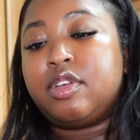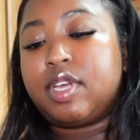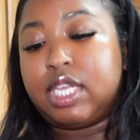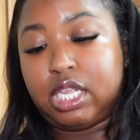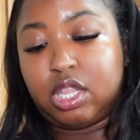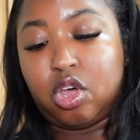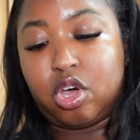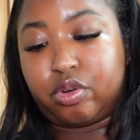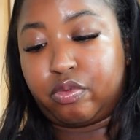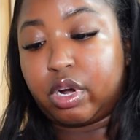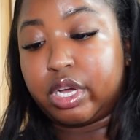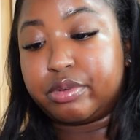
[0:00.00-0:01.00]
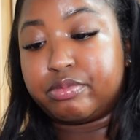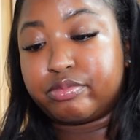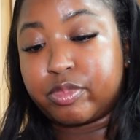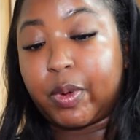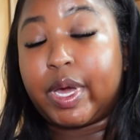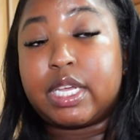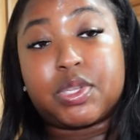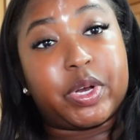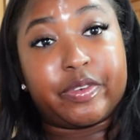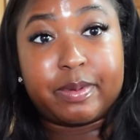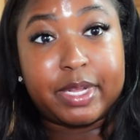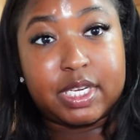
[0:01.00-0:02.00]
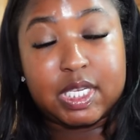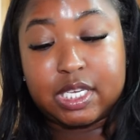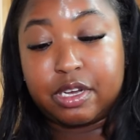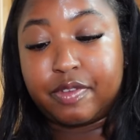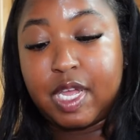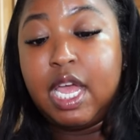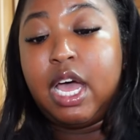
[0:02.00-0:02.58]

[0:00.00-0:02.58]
in the long run. Okay, don't ever play yourself.